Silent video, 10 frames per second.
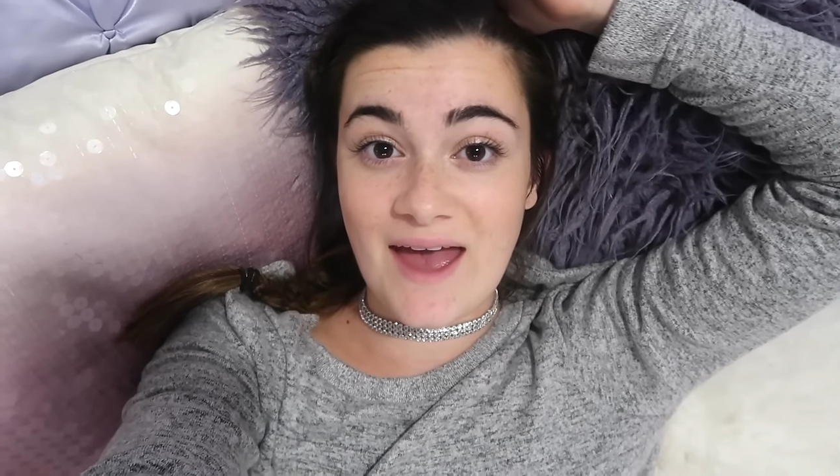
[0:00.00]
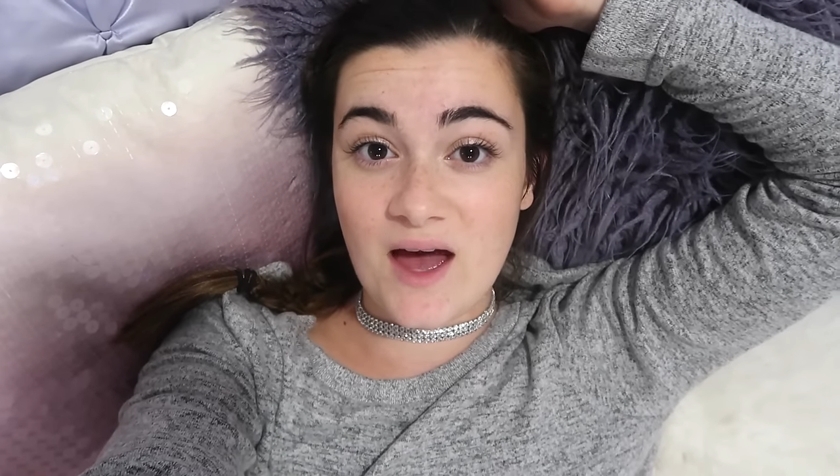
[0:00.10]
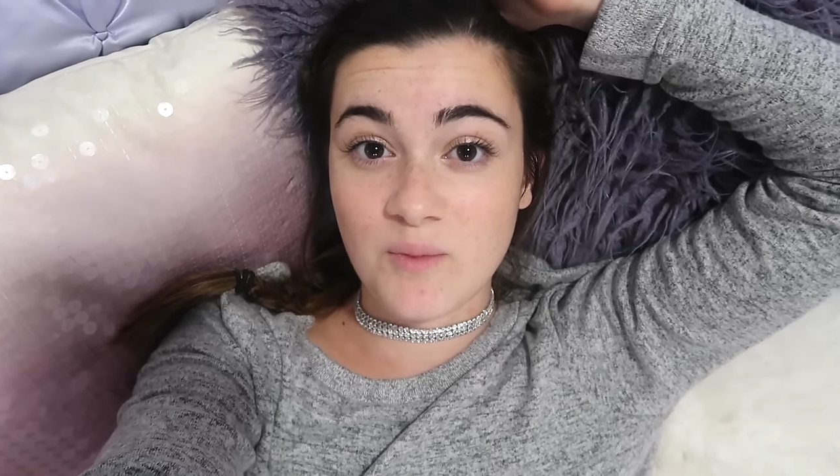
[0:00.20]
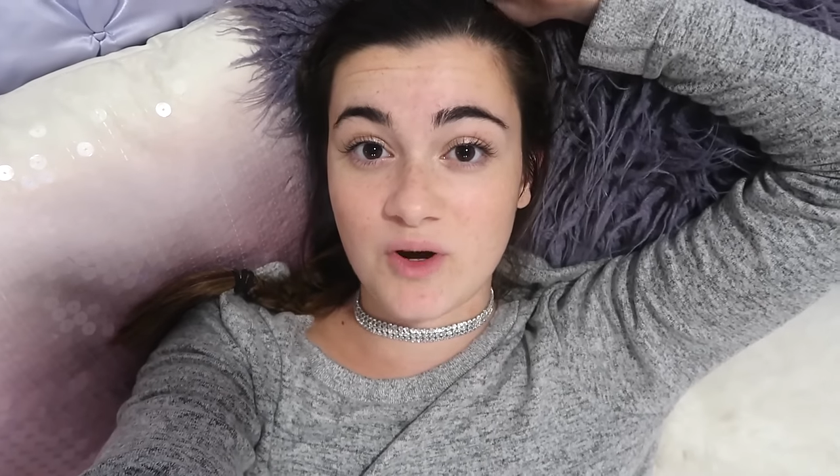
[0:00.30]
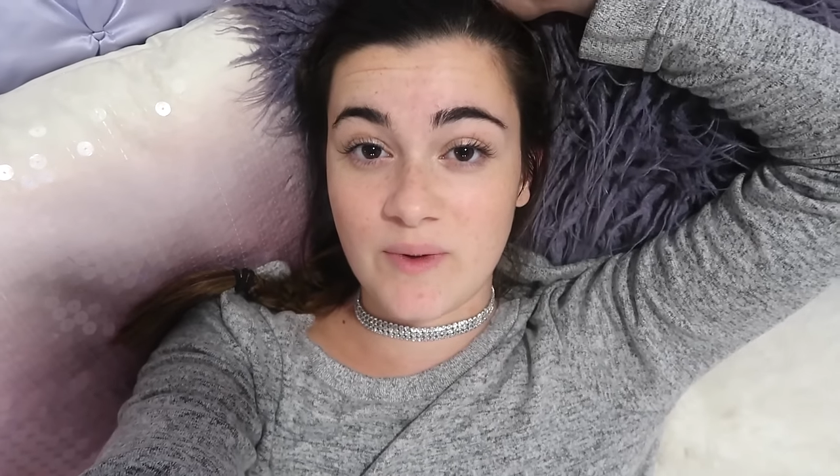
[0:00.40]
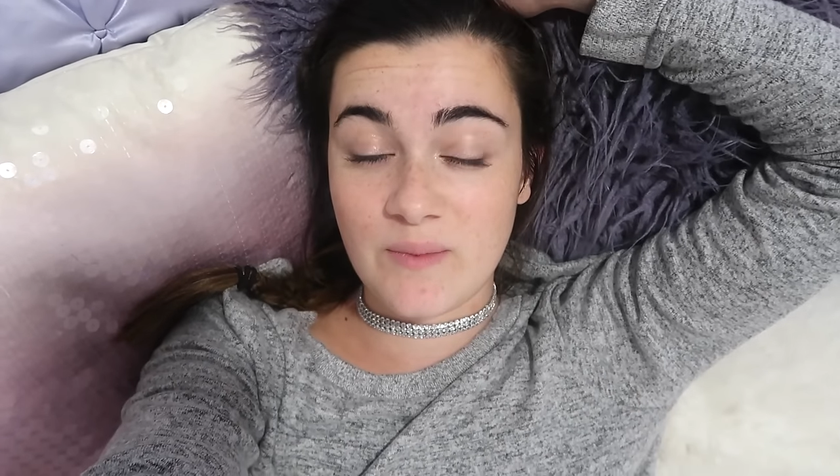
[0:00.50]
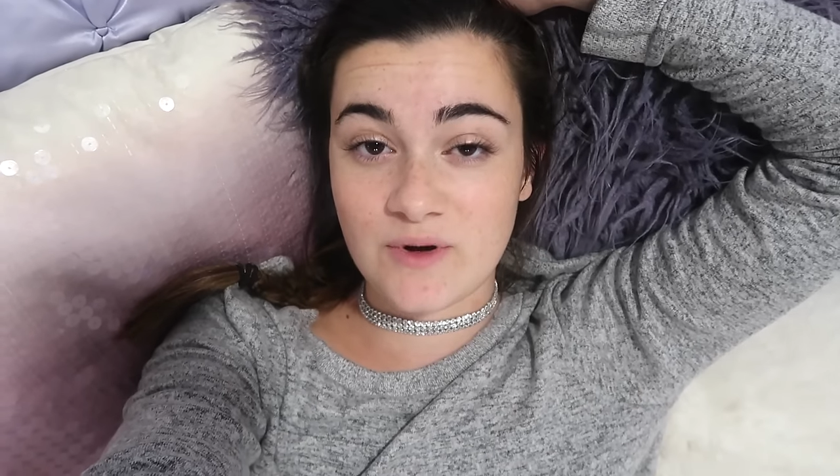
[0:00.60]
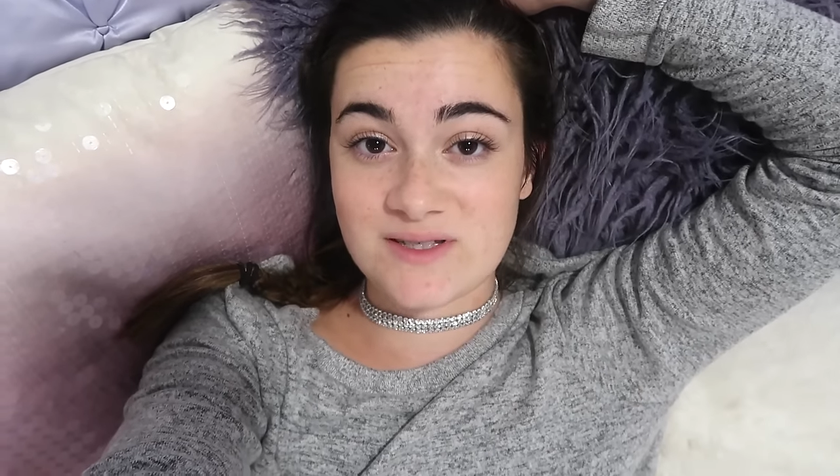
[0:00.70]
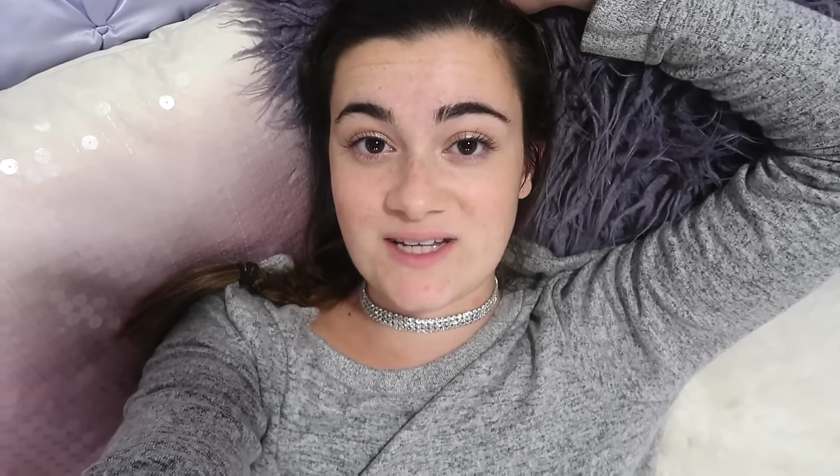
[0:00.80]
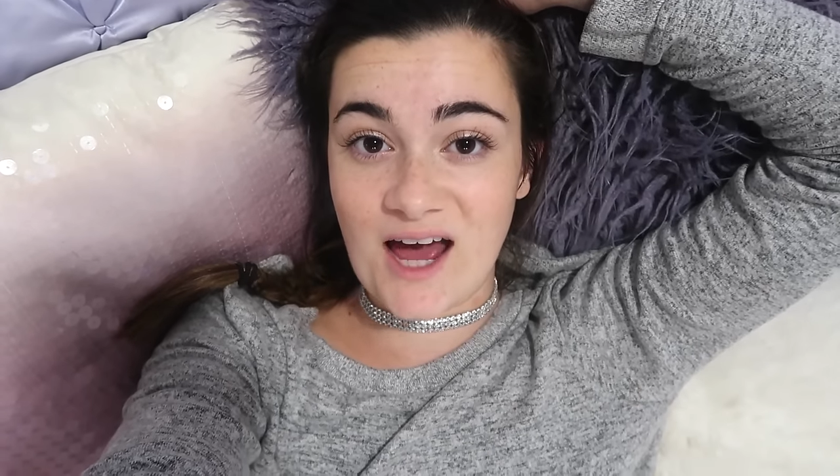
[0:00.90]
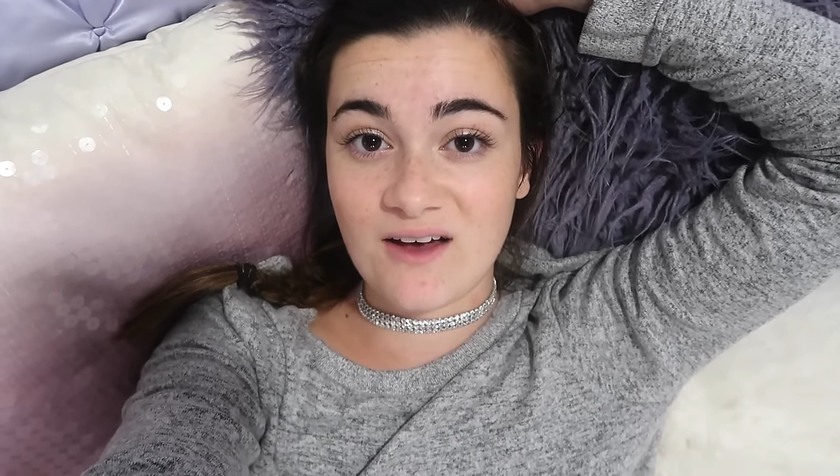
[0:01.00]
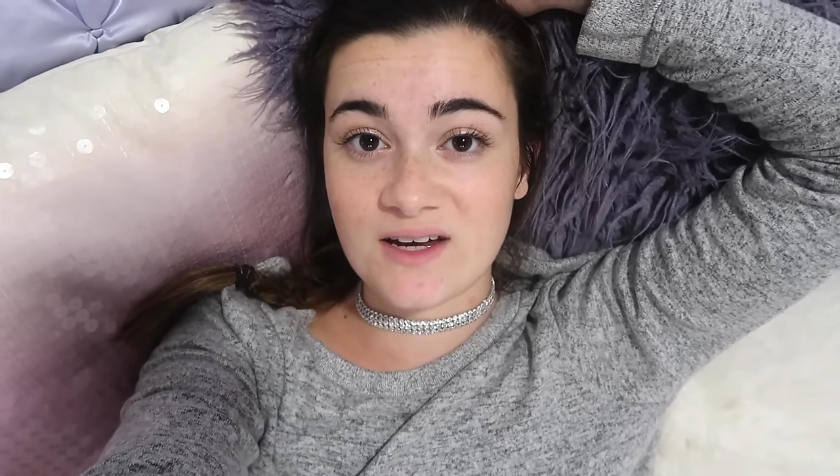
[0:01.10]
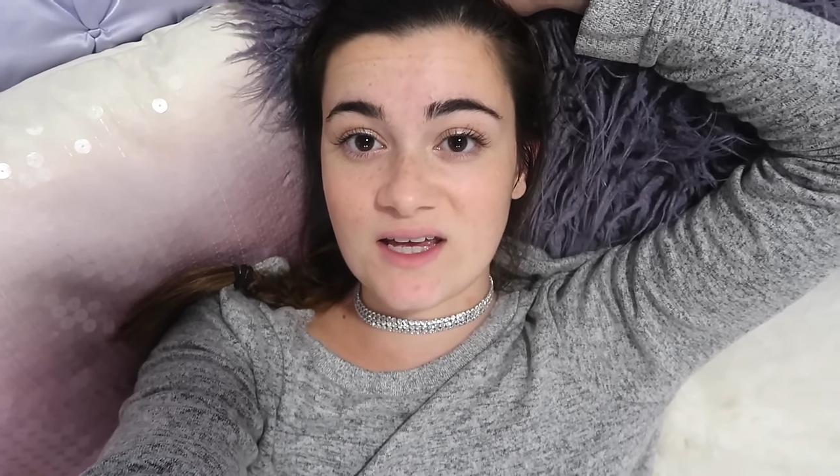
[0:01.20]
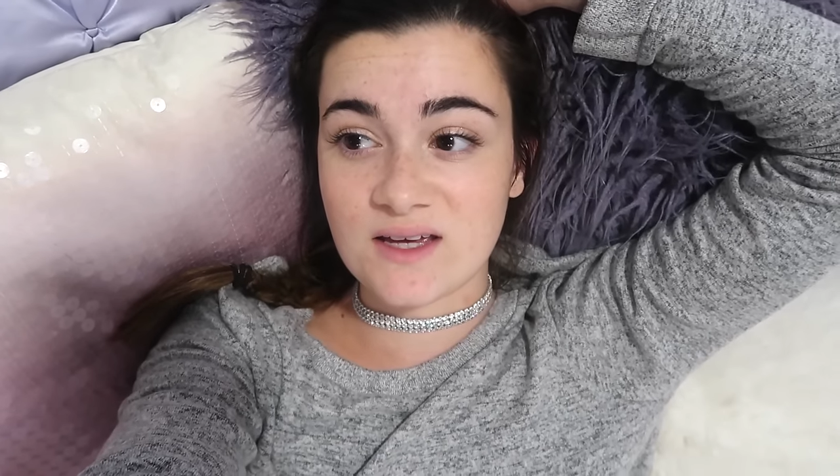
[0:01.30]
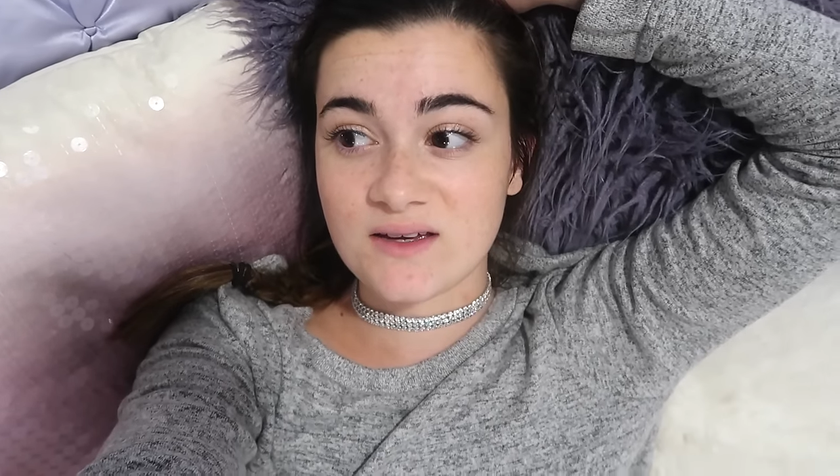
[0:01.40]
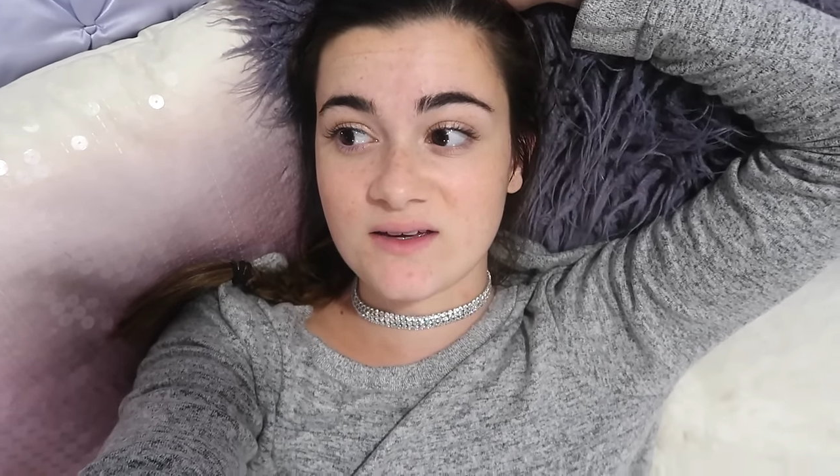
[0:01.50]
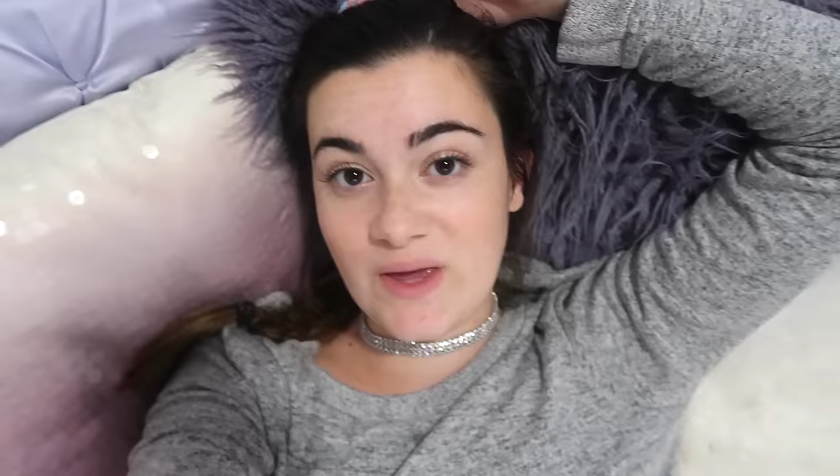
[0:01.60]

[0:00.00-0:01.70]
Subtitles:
am or my personality.